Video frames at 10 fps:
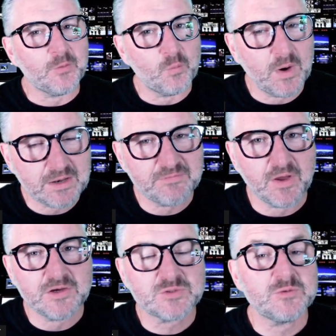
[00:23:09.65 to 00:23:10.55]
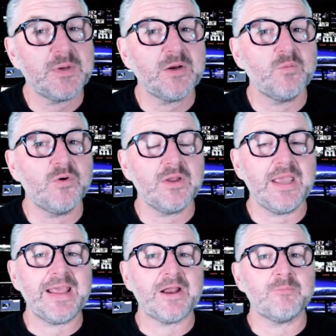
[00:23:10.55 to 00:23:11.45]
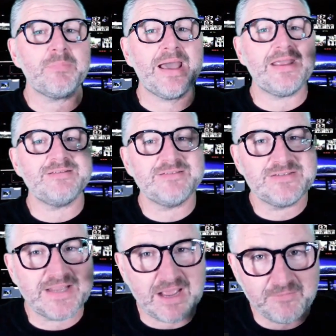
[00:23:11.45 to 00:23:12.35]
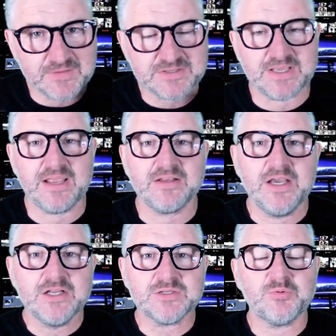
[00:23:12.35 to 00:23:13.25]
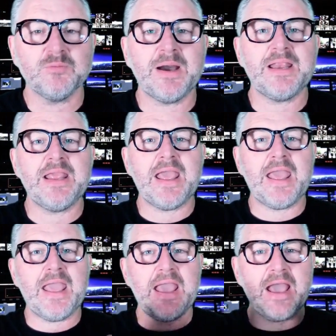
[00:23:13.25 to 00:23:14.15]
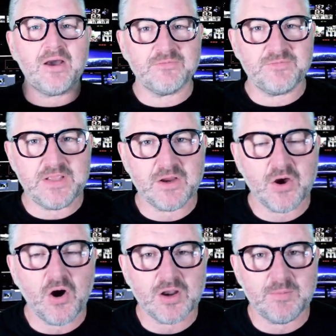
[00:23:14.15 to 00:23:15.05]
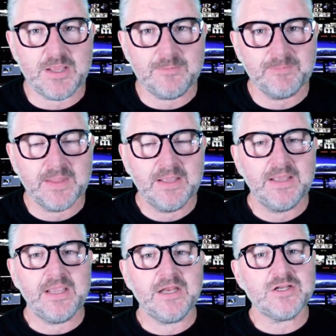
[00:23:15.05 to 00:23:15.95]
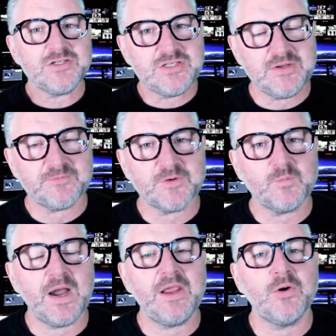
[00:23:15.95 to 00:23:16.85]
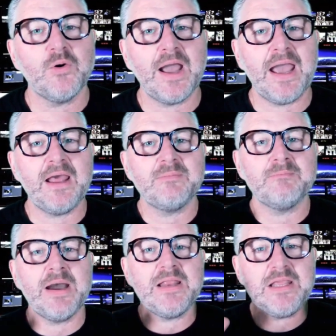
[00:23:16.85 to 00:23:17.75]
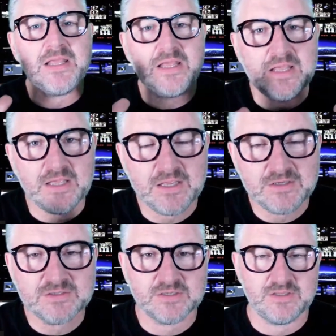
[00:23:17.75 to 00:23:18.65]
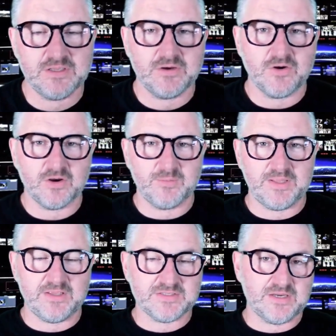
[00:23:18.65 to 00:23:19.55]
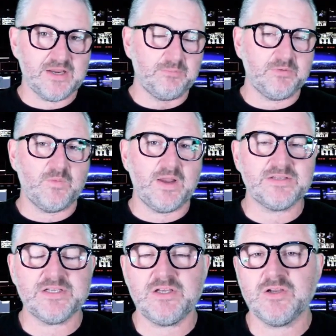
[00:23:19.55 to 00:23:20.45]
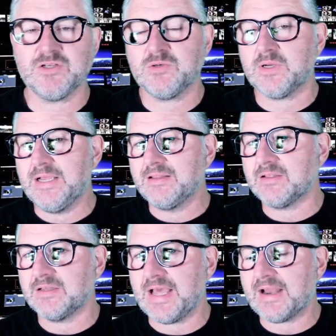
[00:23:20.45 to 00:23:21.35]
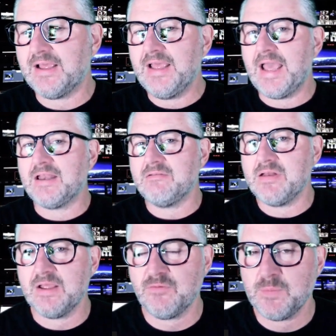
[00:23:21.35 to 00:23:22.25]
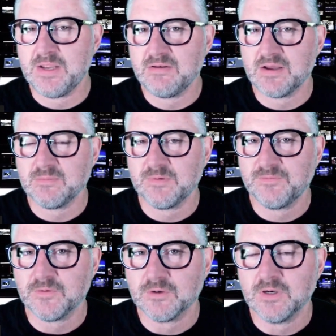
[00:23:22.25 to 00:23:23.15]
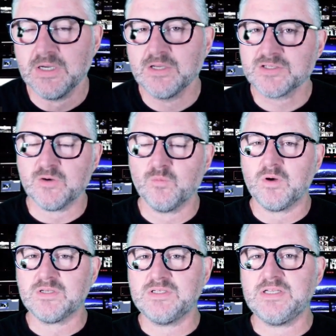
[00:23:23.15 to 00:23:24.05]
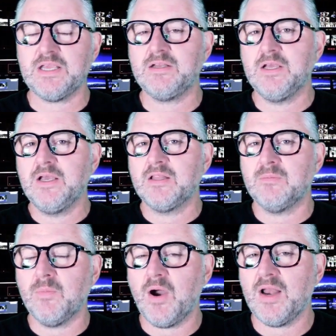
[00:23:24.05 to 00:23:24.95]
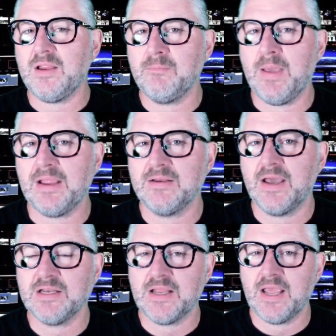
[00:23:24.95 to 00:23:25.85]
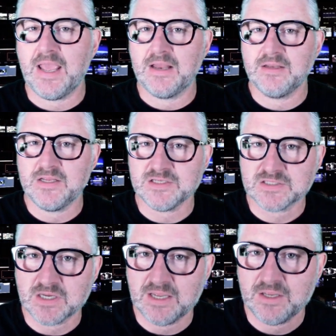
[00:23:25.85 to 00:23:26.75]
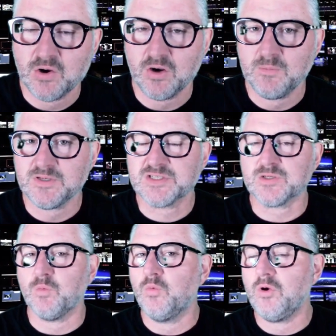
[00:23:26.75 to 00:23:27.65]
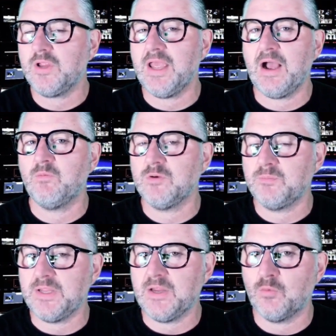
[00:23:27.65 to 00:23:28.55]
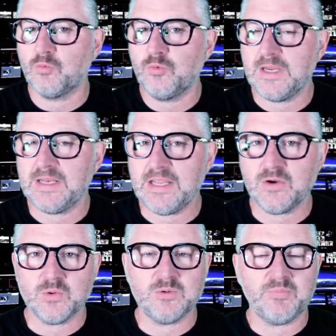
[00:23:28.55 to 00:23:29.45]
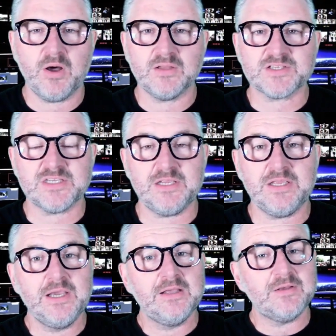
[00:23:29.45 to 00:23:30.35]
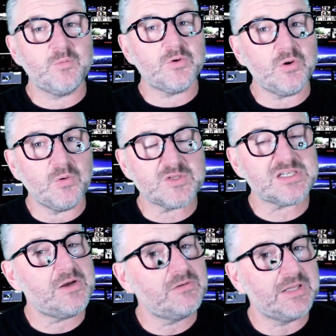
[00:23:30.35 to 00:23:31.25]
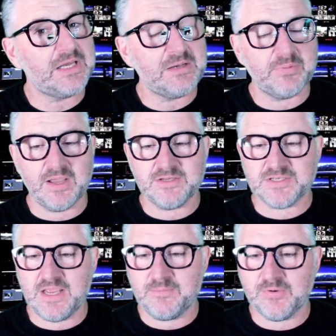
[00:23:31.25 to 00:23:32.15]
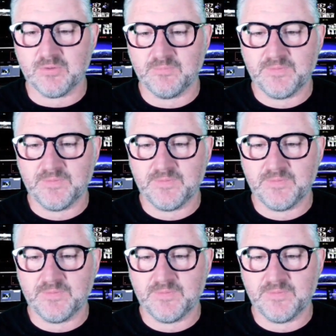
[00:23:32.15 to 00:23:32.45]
One of those would be to work out how to pay down the debt to pull money out of the economy in a different way or add money into the economy. There's a couple of ways that you can do it. The latter had never been done before. So what did the mining magnate and his economists work out would be a really good policy that would also lead by example?